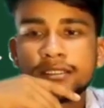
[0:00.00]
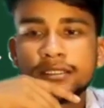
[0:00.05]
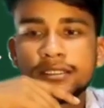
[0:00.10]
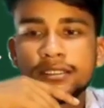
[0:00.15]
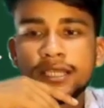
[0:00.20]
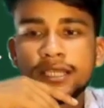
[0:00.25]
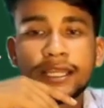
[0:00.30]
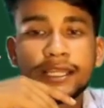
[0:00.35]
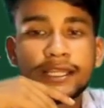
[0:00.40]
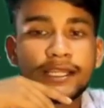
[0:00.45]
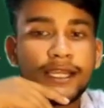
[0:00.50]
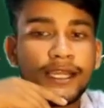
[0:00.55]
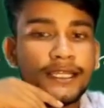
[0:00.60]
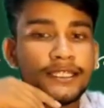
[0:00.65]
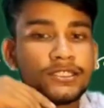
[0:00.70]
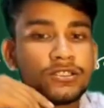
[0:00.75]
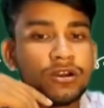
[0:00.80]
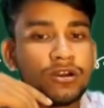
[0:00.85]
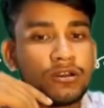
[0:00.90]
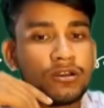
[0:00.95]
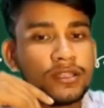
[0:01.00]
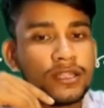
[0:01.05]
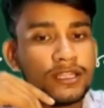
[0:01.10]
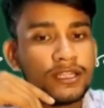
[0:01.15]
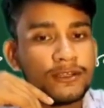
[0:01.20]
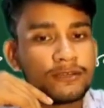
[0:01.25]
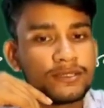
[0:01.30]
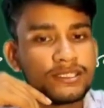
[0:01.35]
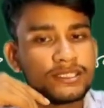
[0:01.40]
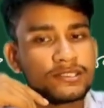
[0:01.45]
and k is called the
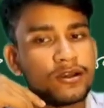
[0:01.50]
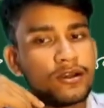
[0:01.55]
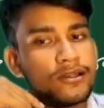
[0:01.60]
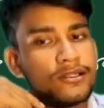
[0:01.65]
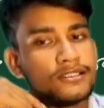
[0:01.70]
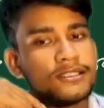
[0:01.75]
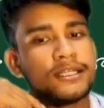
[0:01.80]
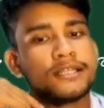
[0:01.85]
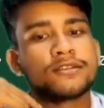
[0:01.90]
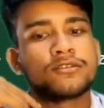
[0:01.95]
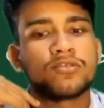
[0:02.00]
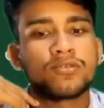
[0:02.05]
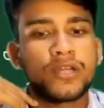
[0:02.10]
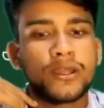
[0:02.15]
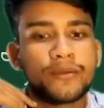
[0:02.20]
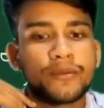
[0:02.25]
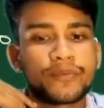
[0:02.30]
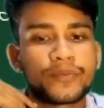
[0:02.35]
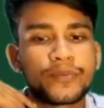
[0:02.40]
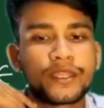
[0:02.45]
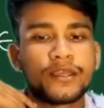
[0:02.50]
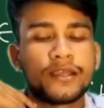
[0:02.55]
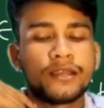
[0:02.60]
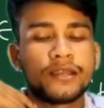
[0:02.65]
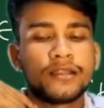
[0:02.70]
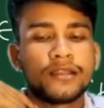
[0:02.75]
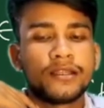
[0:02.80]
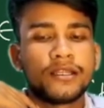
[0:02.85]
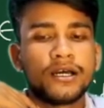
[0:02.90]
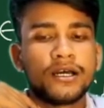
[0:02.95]
ellipsis conditions. Okay,
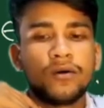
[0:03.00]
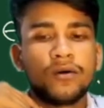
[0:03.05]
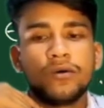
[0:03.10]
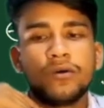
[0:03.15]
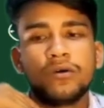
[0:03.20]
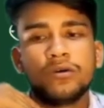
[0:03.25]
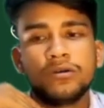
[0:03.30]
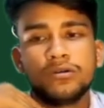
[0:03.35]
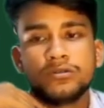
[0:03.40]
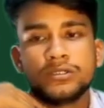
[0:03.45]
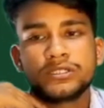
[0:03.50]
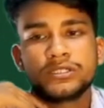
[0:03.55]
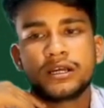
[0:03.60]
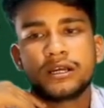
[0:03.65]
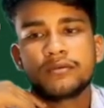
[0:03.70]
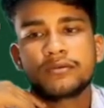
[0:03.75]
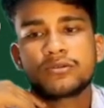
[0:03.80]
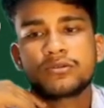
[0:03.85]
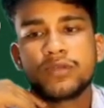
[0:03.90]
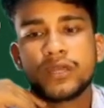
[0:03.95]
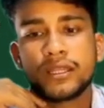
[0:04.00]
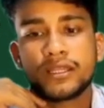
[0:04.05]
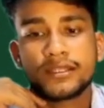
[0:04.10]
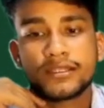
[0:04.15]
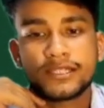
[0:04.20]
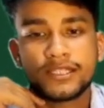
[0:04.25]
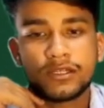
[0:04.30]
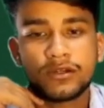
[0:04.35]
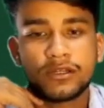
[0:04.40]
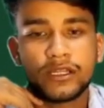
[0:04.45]
now we comes to an
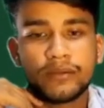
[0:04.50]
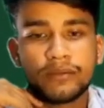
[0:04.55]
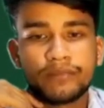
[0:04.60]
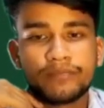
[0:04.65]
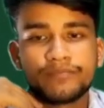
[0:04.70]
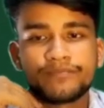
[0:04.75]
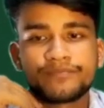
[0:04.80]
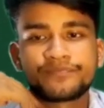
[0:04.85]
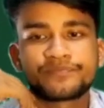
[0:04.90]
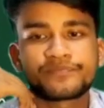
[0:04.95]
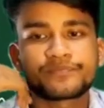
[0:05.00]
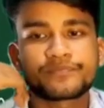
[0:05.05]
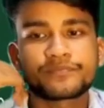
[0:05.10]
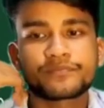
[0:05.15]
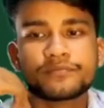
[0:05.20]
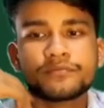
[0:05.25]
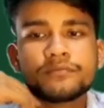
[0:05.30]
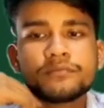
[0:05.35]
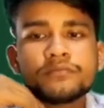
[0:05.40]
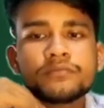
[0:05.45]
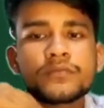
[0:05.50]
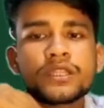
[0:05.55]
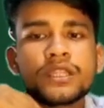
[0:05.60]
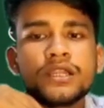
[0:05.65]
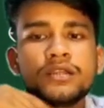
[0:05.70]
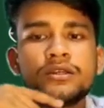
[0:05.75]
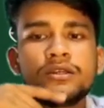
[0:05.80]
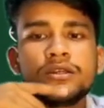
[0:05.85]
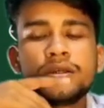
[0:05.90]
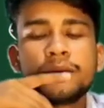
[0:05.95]
theorem
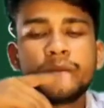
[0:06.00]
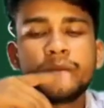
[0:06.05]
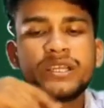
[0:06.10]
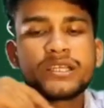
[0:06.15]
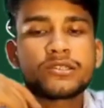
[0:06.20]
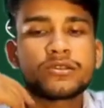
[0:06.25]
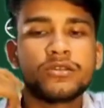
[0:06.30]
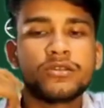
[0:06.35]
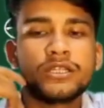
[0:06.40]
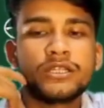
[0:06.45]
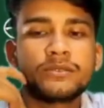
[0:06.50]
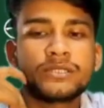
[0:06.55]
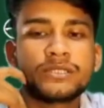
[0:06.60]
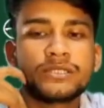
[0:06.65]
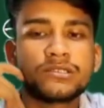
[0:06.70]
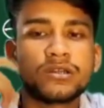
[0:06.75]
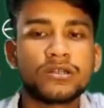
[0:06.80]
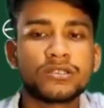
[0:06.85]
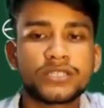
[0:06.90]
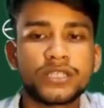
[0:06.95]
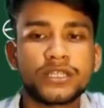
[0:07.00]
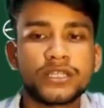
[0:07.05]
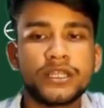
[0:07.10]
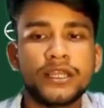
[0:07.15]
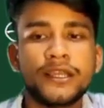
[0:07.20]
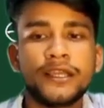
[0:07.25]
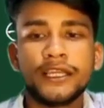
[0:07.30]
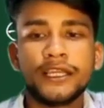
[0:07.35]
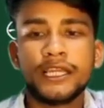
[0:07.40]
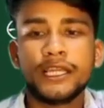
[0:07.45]
based on ellipsis constant.
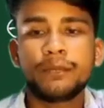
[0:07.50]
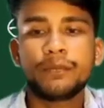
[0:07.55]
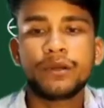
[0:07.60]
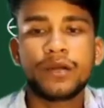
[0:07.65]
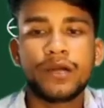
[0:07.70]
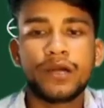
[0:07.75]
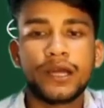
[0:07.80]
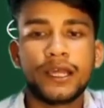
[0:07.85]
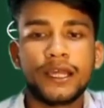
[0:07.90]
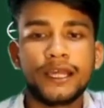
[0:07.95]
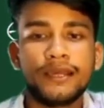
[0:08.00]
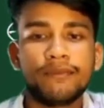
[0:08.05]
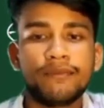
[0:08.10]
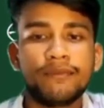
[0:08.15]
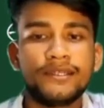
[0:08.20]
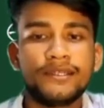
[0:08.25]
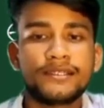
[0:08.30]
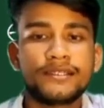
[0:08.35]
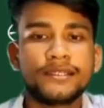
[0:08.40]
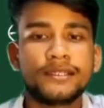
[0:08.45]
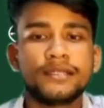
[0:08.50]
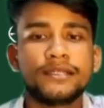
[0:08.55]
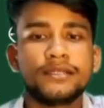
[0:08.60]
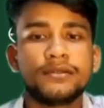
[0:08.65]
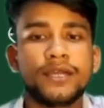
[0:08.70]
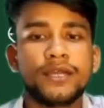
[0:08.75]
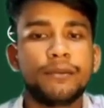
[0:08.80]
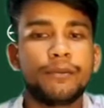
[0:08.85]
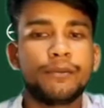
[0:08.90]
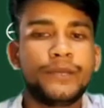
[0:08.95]
If f is the
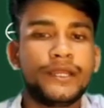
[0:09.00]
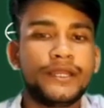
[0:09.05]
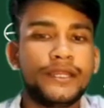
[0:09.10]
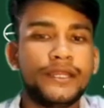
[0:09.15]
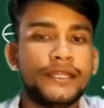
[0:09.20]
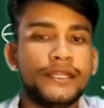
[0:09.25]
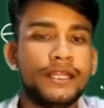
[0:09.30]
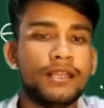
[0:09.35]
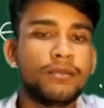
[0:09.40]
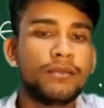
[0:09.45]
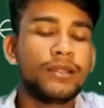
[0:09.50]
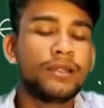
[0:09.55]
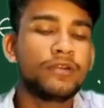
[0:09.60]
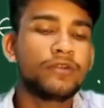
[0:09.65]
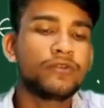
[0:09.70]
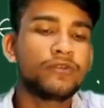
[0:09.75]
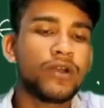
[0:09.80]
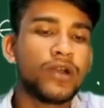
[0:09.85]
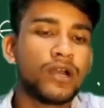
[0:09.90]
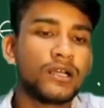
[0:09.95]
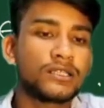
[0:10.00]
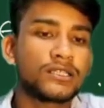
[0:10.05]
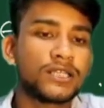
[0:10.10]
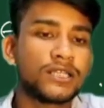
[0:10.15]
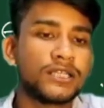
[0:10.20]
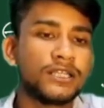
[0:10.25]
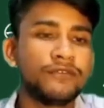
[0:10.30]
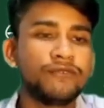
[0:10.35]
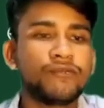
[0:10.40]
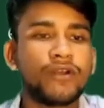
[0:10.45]
f be a real valued
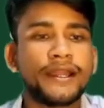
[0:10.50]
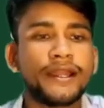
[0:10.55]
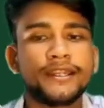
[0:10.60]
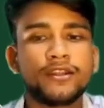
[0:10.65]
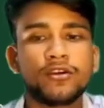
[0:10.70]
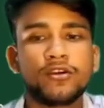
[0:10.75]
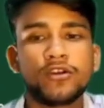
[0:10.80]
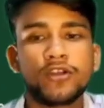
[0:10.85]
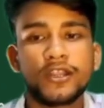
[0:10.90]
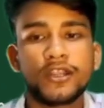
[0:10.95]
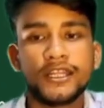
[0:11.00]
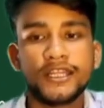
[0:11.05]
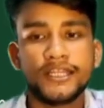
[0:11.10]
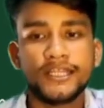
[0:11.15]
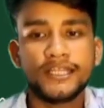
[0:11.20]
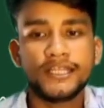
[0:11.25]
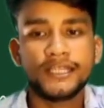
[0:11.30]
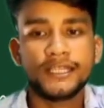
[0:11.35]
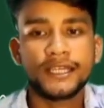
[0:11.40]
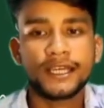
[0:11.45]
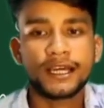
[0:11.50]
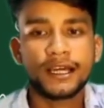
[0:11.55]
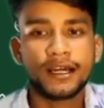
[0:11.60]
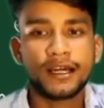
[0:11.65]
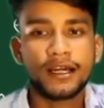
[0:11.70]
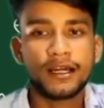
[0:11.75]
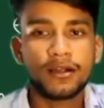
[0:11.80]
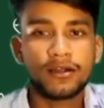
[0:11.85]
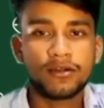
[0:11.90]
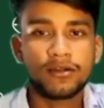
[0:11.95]
function defined on D,
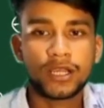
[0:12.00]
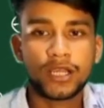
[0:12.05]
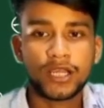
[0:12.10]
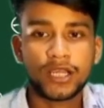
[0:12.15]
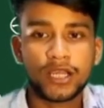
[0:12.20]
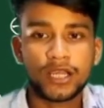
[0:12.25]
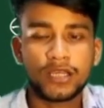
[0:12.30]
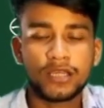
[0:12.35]
okay,